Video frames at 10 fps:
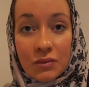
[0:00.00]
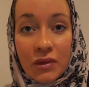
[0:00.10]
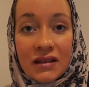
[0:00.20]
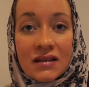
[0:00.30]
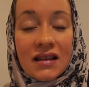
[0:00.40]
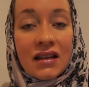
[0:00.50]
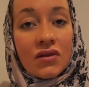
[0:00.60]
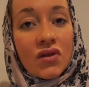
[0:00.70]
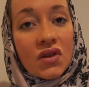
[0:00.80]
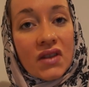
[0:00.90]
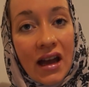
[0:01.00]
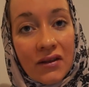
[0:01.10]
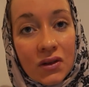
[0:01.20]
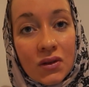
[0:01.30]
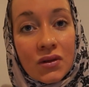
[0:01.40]
But instead of just
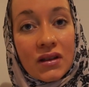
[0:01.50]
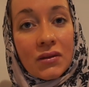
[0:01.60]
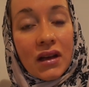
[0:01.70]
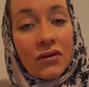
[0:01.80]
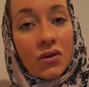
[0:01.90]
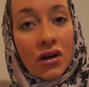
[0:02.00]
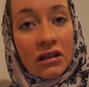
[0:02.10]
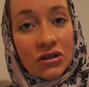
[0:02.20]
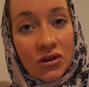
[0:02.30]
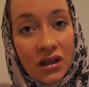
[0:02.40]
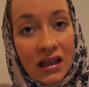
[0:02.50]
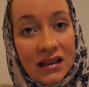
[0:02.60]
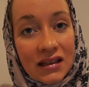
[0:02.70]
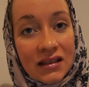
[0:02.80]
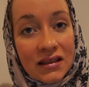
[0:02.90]
have to do it, if you are enjoying
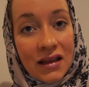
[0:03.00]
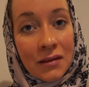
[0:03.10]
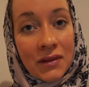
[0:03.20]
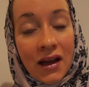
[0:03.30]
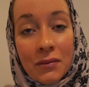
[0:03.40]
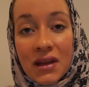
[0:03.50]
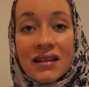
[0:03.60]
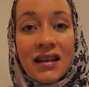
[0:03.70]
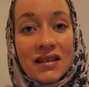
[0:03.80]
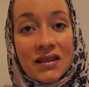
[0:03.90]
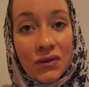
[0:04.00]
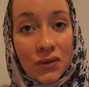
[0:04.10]
it in the same time, it doesn't